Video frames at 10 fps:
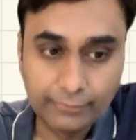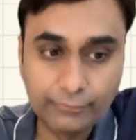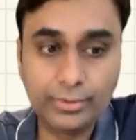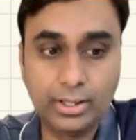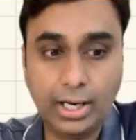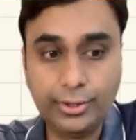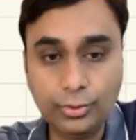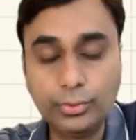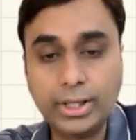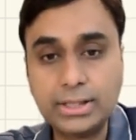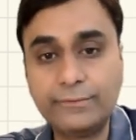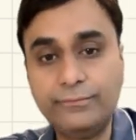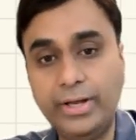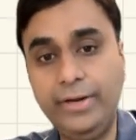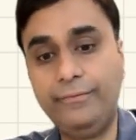where I know that's a
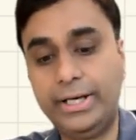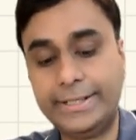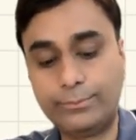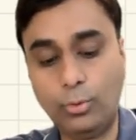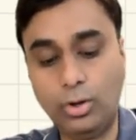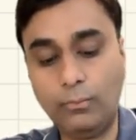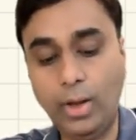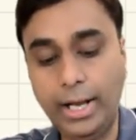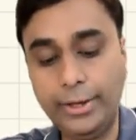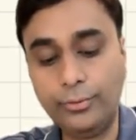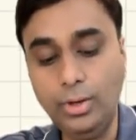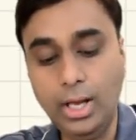very small value,